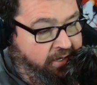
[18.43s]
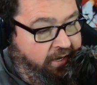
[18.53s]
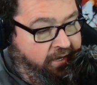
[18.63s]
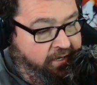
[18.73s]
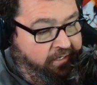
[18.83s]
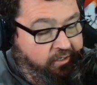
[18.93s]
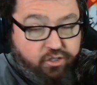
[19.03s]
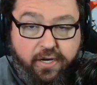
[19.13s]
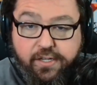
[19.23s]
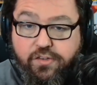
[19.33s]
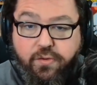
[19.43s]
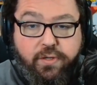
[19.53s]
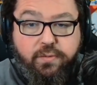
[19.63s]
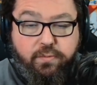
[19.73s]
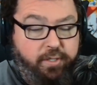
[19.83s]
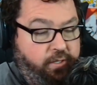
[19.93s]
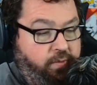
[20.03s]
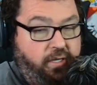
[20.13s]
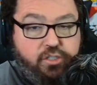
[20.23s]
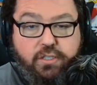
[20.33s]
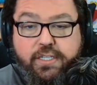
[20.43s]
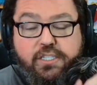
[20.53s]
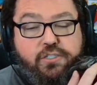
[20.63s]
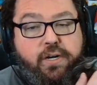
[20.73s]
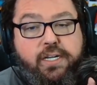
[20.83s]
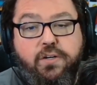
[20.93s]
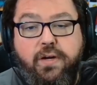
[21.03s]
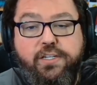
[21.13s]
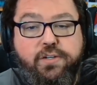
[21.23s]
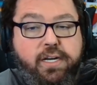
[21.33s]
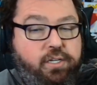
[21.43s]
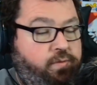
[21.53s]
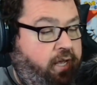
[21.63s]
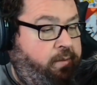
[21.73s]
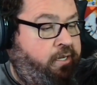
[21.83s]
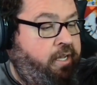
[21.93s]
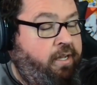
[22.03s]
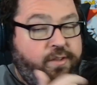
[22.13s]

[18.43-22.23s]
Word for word: And training is going really well. Leash training, crate training, you name it.